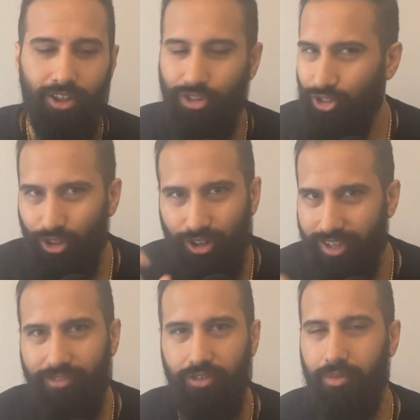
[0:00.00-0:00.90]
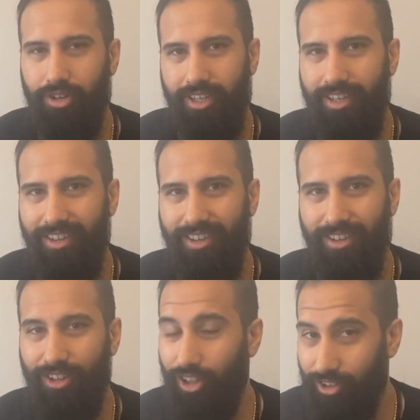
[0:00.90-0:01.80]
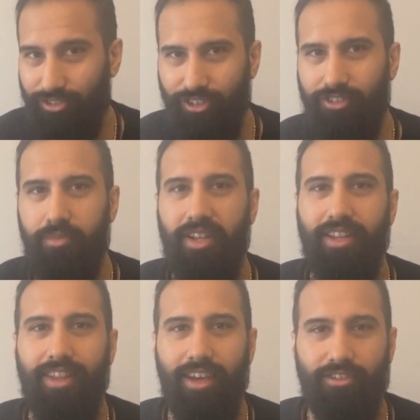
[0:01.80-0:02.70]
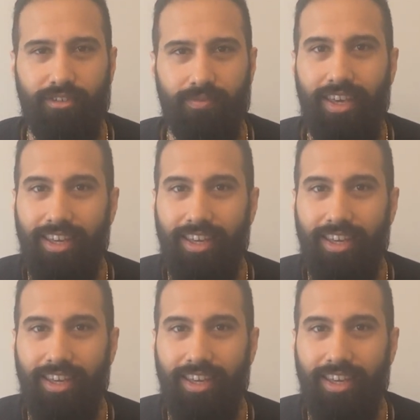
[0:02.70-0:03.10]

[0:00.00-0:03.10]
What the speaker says: Not everybody likes those billionaires.